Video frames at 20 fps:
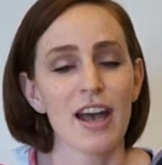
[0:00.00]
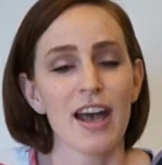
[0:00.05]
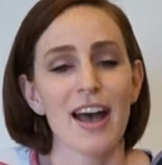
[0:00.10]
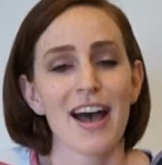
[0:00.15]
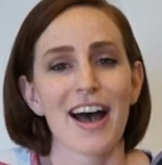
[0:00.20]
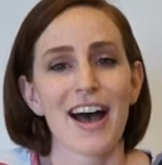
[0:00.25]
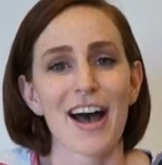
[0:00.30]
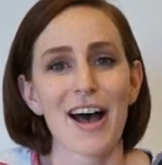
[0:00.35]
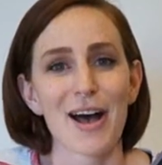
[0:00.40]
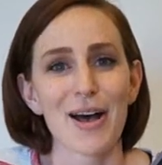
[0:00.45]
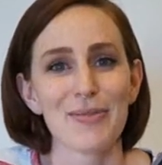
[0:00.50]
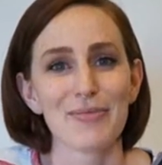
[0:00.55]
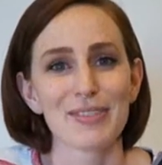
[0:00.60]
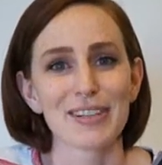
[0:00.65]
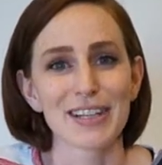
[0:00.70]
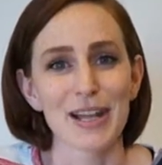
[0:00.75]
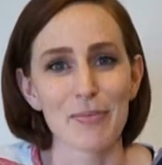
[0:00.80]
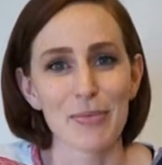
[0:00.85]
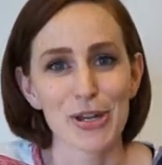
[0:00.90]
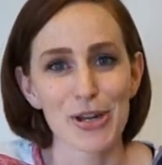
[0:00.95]

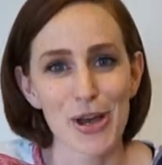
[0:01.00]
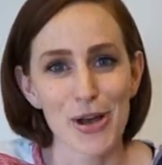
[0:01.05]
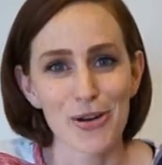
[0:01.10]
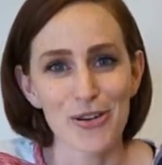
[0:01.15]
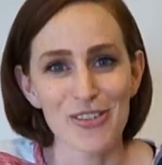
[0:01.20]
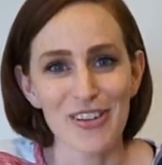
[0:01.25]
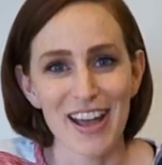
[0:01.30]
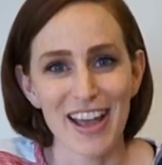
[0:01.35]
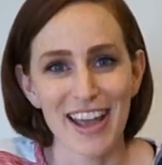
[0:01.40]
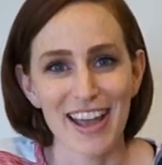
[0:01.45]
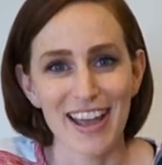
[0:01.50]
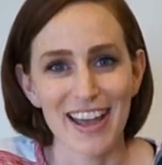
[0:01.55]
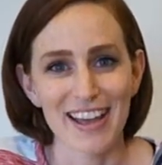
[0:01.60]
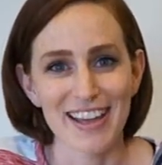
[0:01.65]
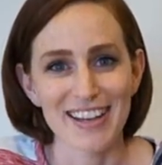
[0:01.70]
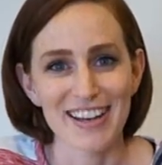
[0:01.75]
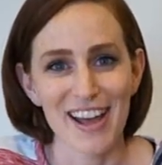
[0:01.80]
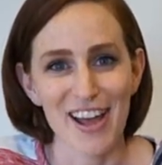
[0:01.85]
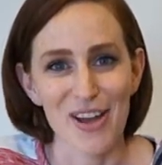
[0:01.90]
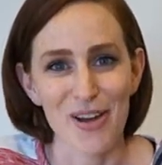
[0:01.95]
Let me know,
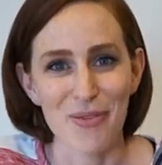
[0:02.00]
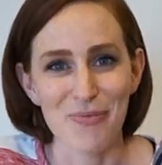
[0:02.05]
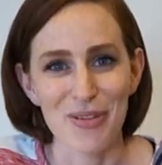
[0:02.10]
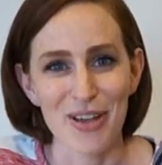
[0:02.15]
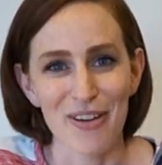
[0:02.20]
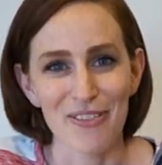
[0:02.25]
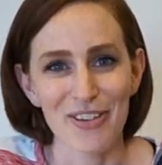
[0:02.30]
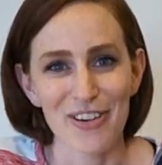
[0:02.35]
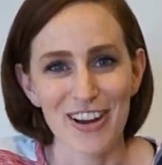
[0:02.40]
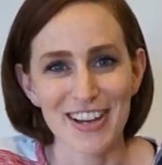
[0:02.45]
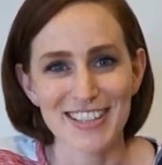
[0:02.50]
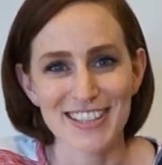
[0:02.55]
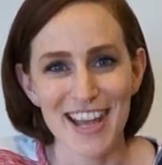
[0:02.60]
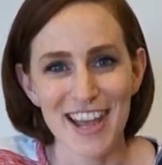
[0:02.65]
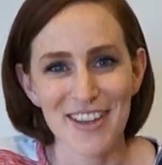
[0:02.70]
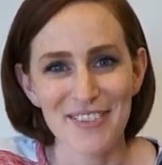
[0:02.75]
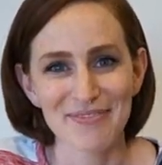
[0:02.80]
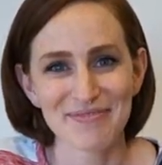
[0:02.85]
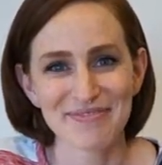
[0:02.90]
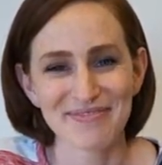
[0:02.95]
and I hope you have a great
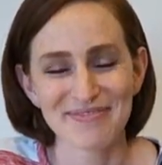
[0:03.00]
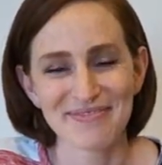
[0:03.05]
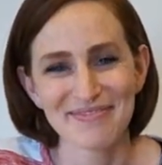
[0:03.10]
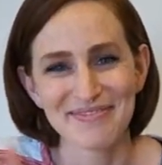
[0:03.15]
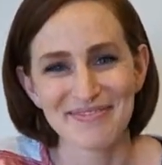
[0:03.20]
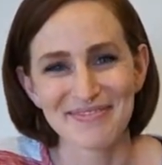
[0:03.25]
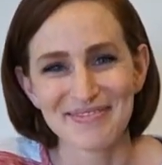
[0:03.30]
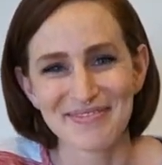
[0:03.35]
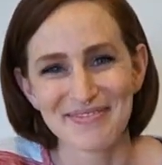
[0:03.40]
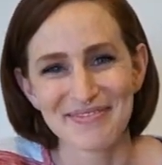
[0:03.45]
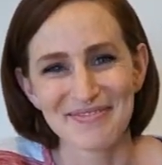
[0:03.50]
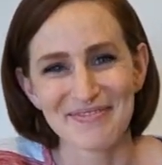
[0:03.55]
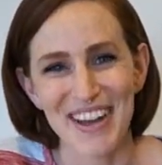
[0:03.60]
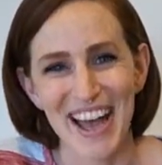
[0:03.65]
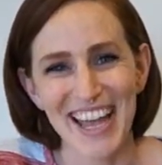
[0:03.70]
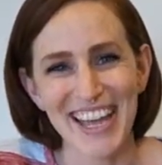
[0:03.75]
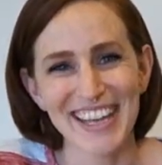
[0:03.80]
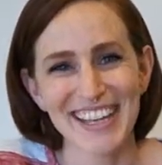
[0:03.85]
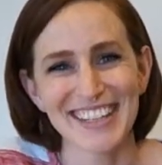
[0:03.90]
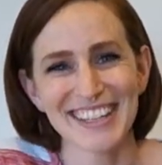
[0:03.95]
day.
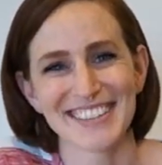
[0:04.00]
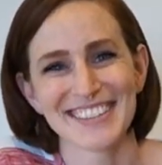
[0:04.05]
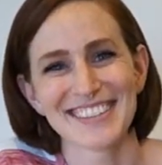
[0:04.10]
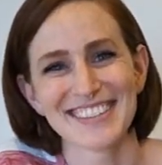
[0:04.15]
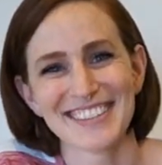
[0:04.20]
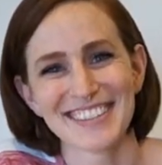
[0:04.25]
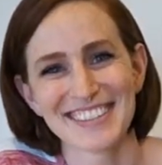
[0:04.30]
Bye.